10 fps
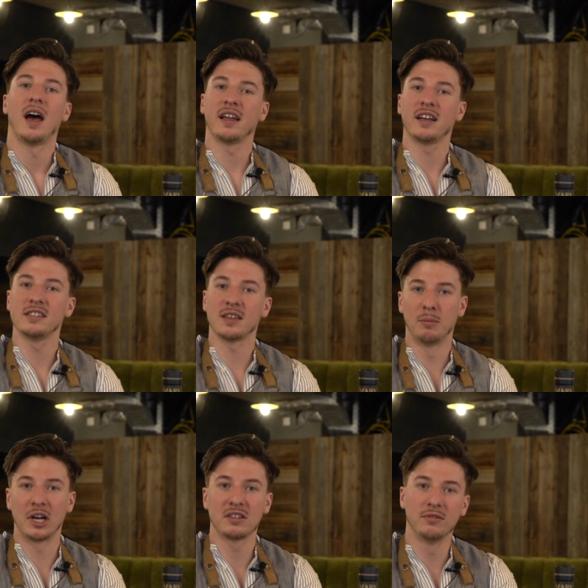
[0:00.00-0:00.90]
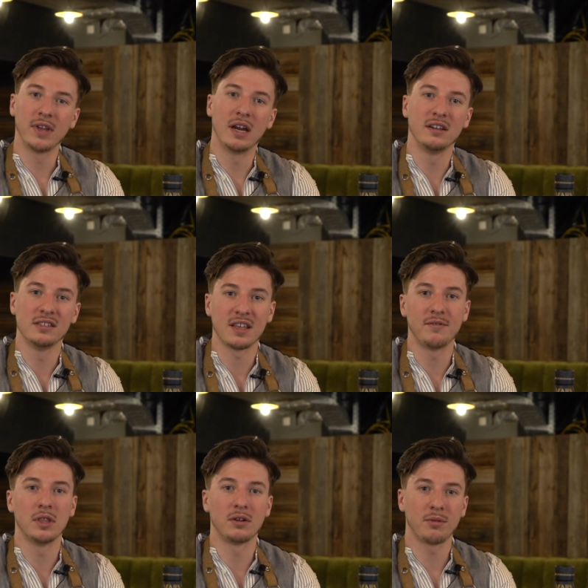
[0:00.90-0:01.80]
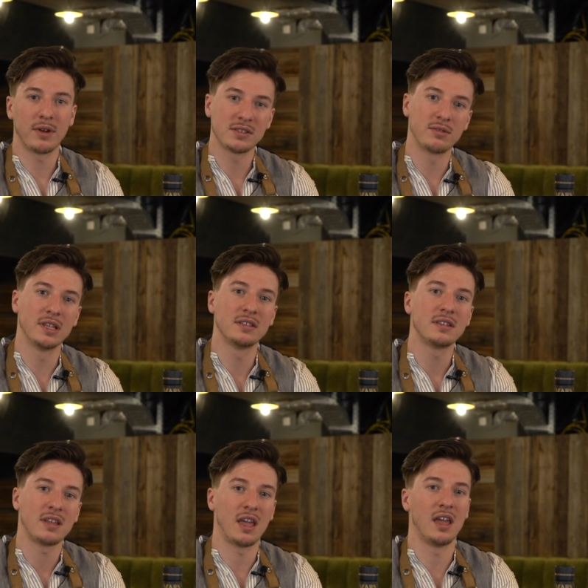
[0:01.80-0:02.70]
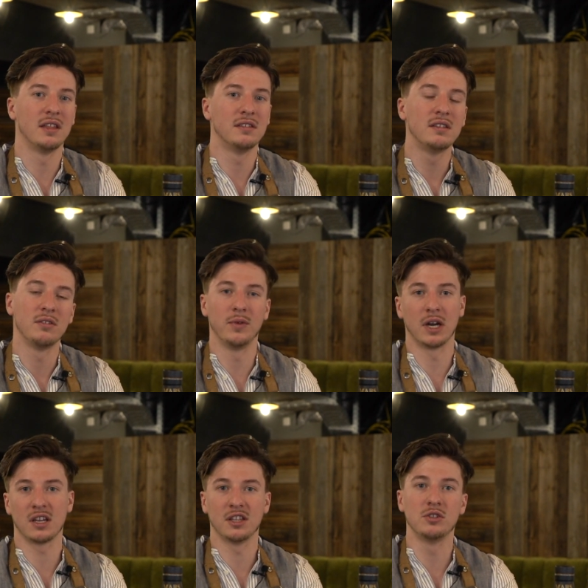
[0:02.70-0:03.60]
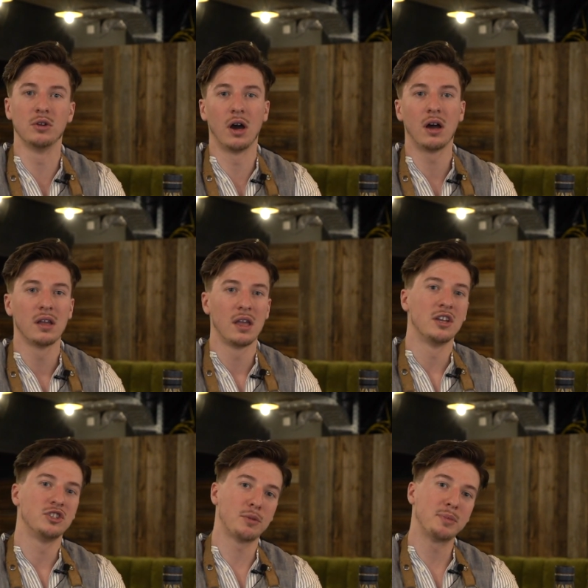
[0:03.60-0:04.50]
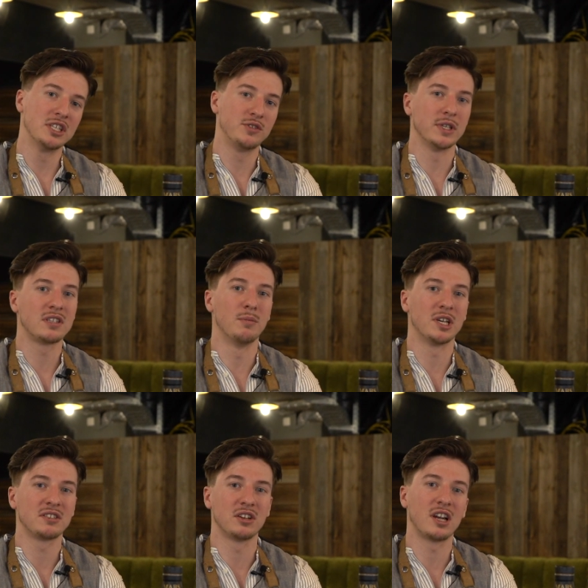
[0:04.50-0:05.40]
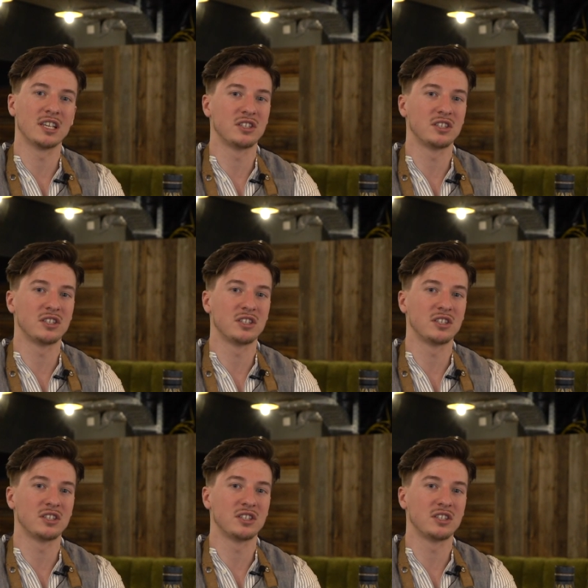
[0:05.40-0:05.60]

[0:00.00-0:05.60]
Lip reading: Hi guys, I'm Marton. We are in 7 North restaurant and we are gonna do a Japanese whiskey masterclass